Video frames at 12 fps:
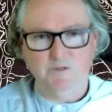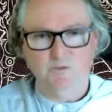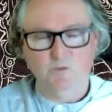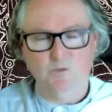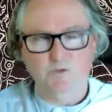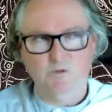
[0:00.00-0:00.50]
that
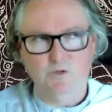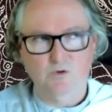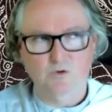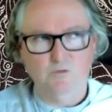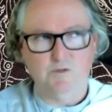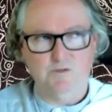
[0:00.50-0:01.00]
we were
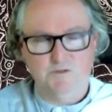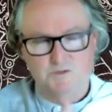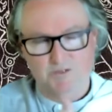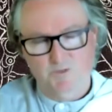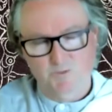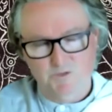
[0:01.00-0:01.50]
taught, what
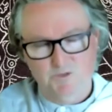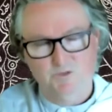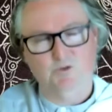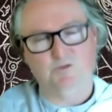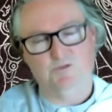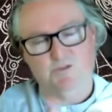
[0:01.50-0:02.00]
Jamyang was
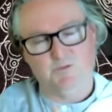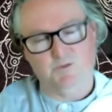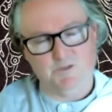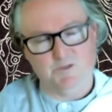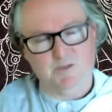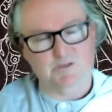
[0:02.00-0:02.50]
taught, Jamyang
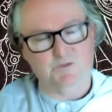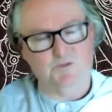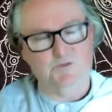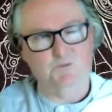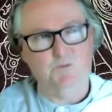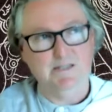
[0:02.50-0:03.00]
has passed on
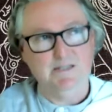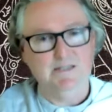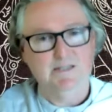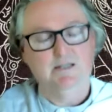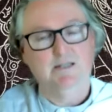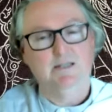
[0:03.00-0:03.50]
to me,